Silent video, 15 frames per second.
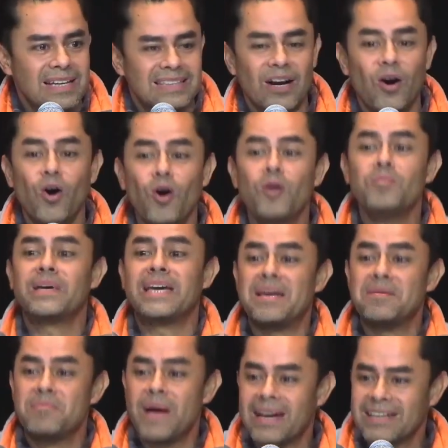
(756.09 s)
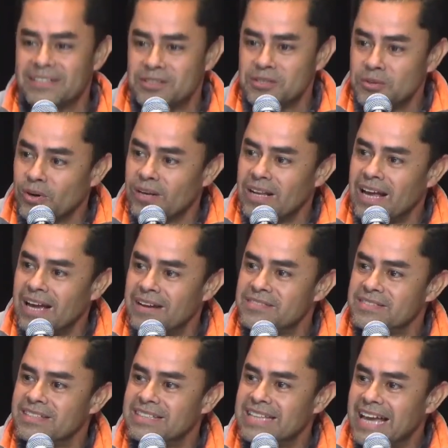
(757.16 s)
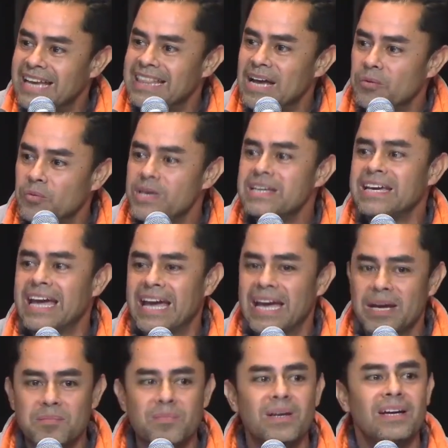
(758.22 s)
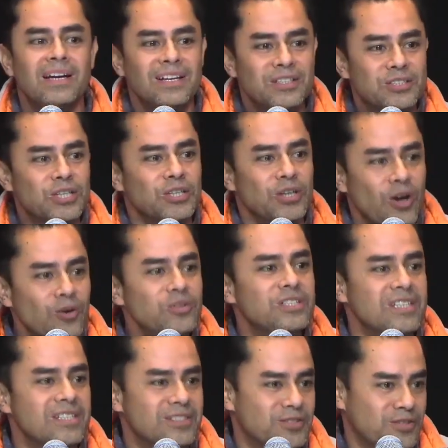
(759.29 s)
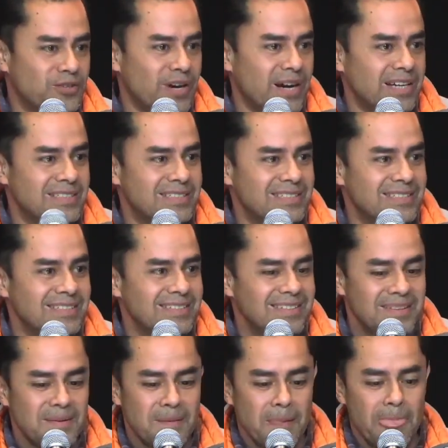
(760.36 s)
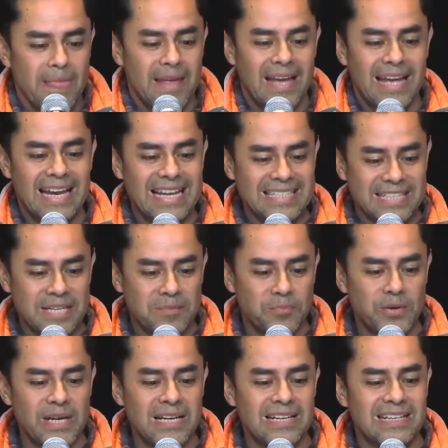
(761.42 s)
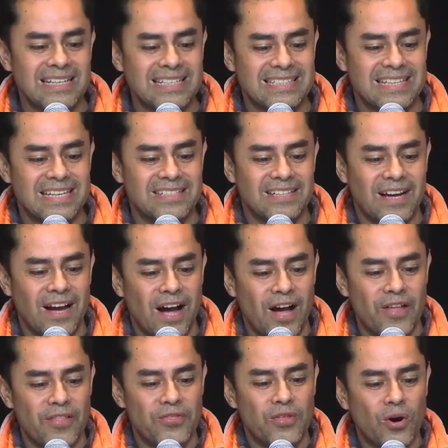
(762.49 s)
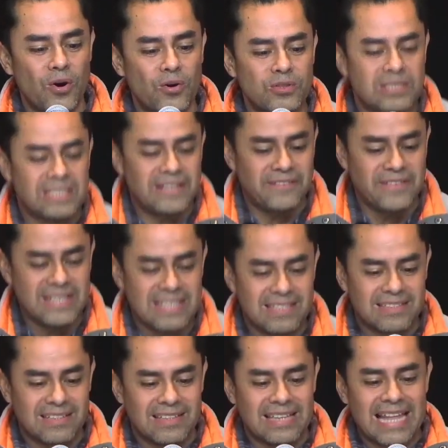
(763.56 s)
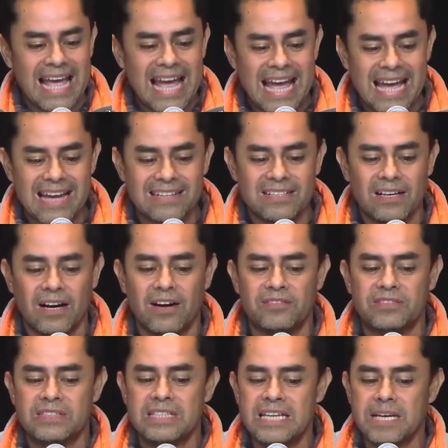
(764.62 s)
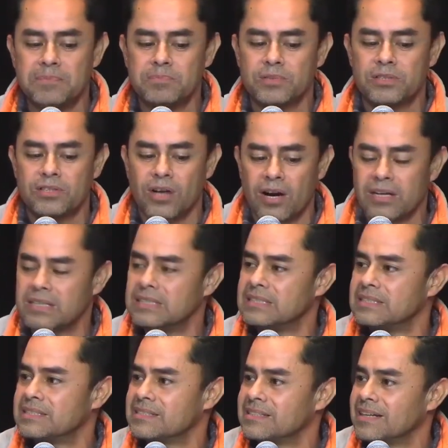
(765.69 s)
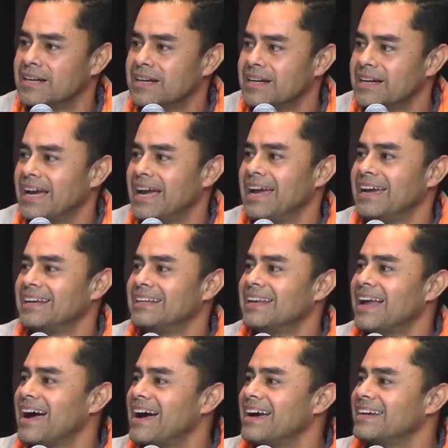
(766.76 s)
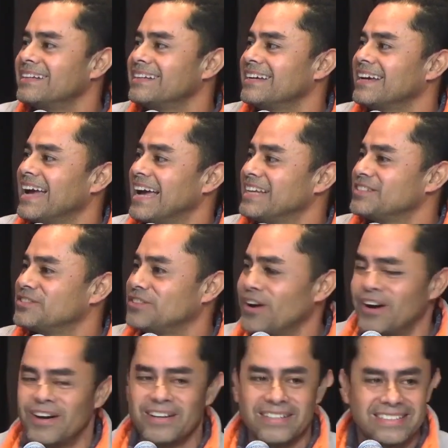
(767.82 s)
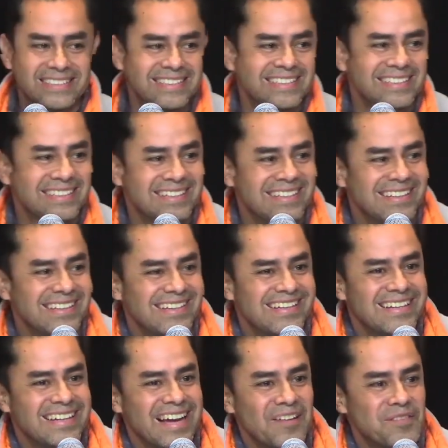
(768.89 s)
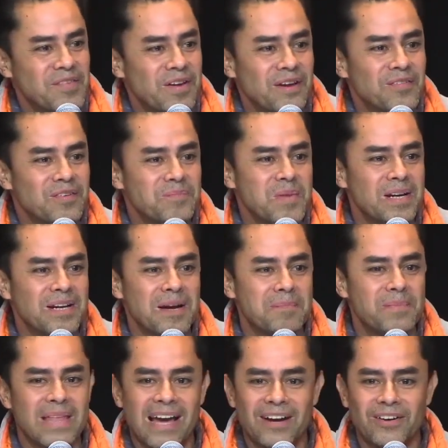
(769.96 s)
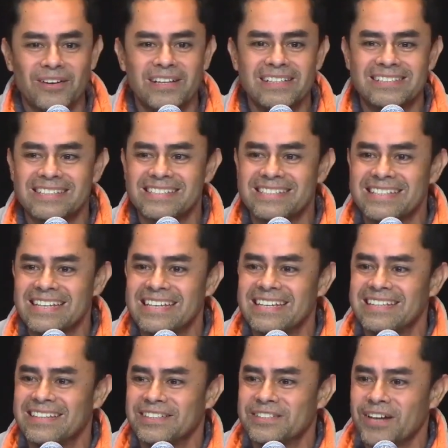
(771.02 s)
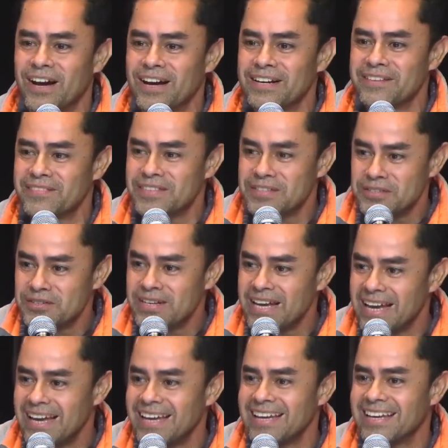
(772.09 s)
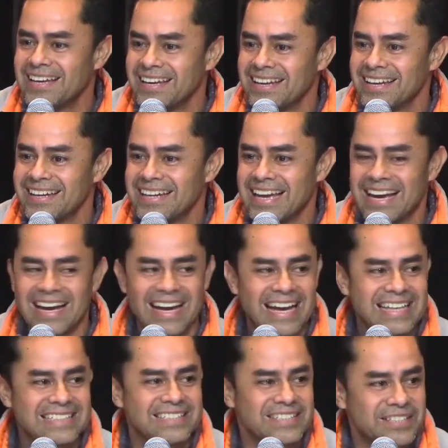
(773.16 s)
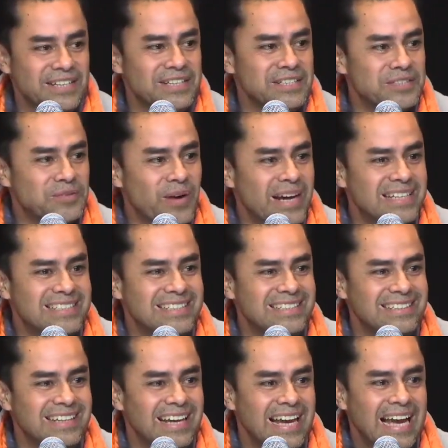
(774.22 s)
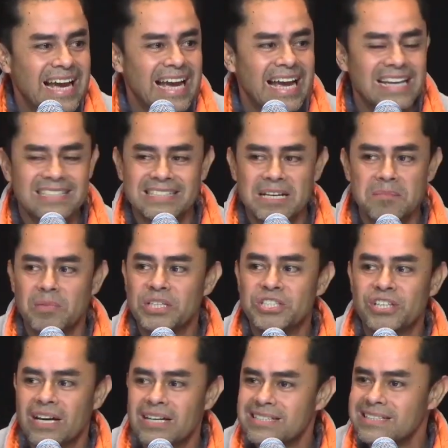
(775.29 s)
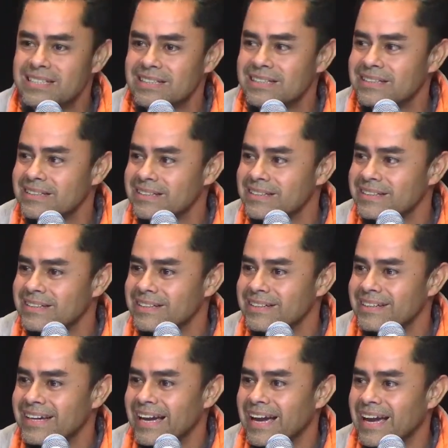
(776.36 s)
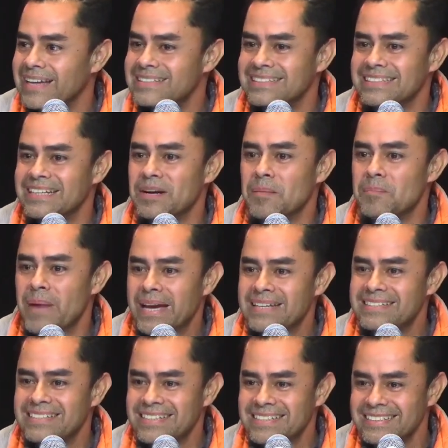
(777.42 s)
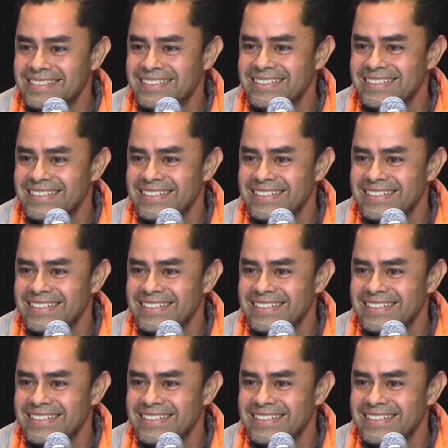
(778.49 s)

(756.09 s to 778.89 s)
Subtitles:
The hope came back into our lives the day that we came to know Jesus Christ. Let's keep reading. It says, on those living in the land of deep darkness, a light has dawned. Have you ever been up that early to see the dawn of the new day? Yeah, as the sun is rising. Isn't it majestic? Isn't it amazing?